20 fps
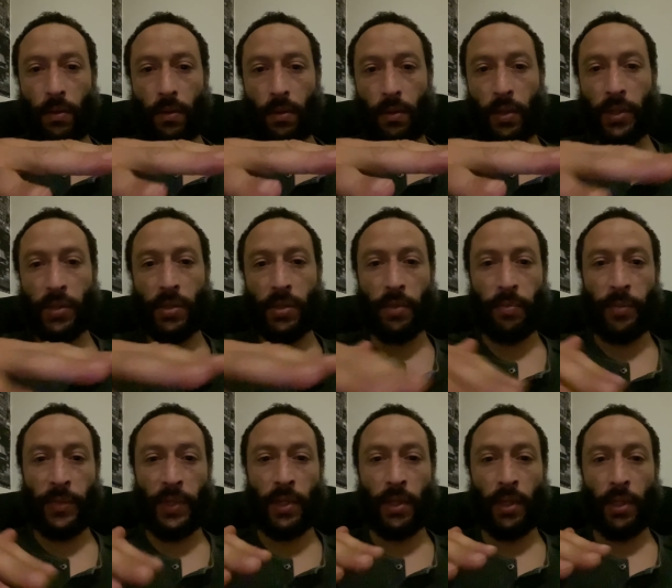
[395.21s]
there's a
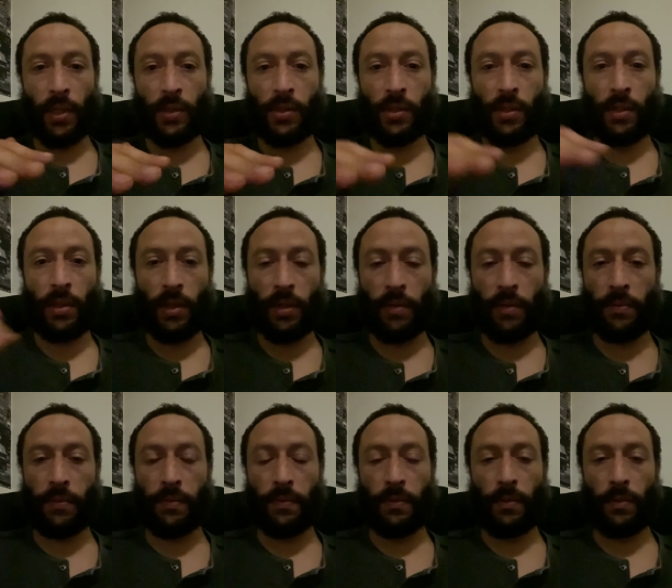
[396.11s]
mythology
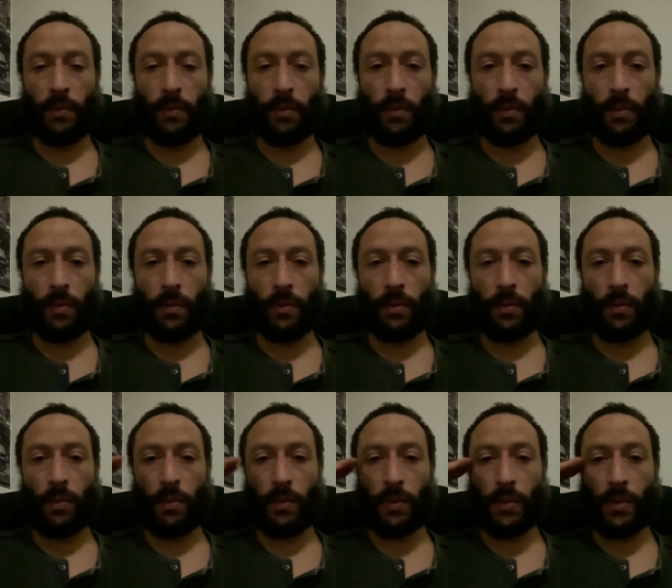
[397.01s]
of
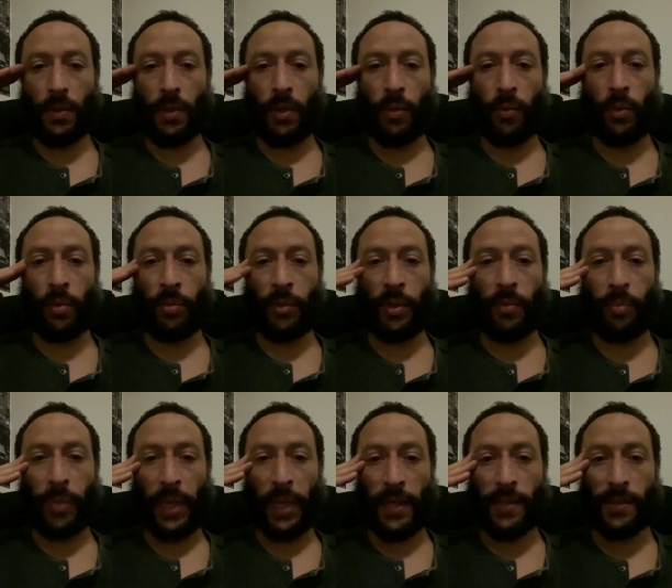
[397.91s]
a woman
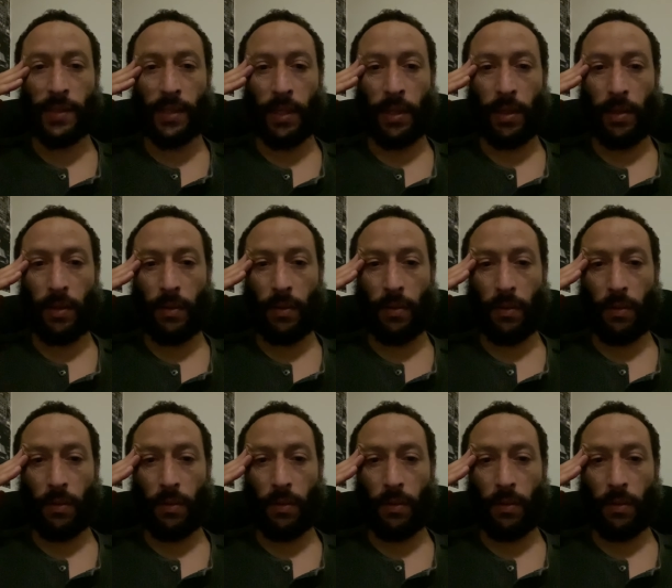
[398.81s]
basket